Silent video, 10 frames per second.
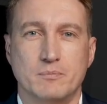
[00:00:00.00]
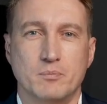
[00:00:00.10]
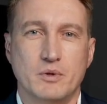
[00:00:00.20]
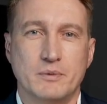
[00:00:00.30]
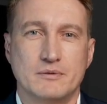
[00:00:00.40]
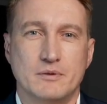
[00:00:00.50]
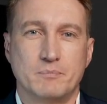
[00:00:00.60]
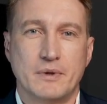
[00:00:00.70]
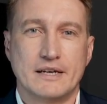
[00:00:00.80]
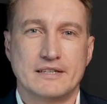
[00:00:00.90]
What about the
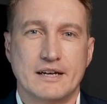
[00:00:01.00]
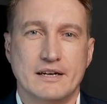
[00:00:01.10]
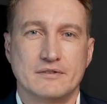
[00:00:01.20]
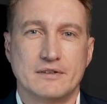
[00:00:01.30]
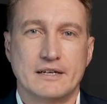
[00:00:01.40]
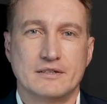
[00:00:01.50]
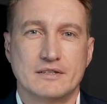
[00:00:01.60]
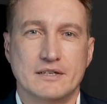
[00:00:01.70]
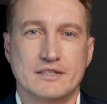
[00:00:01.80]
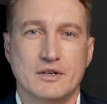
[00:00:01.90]
money side of things?
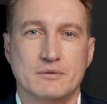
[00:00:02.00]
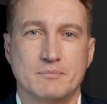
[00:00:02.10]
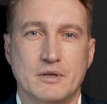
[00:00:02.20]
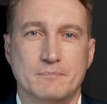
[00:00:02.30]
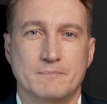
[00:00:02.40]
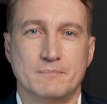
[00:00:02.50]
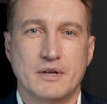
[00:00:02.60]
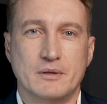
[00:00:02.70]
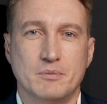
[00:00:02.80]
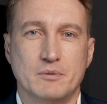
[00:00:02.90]
Is there a
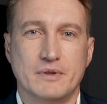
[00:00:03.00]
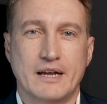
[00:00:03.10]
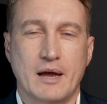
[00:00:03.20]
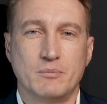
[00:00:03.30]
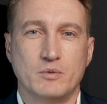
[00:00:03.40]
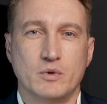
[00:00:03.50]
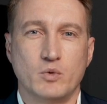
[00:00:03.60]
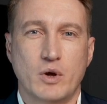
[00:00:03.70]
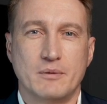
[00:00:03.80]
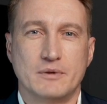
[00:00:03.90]
minimum capital
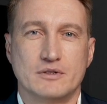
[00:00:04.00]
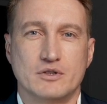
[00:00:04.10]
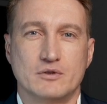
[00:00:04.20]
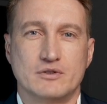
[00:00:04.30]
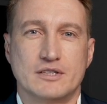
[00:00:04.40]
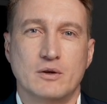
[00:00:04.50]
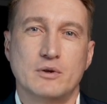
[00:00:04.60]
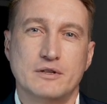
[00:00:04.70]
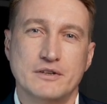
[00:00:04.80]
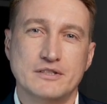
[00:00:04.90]
requirement to set
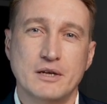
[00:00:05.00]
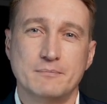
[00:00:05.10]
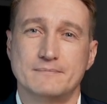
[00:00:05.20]
one of these up?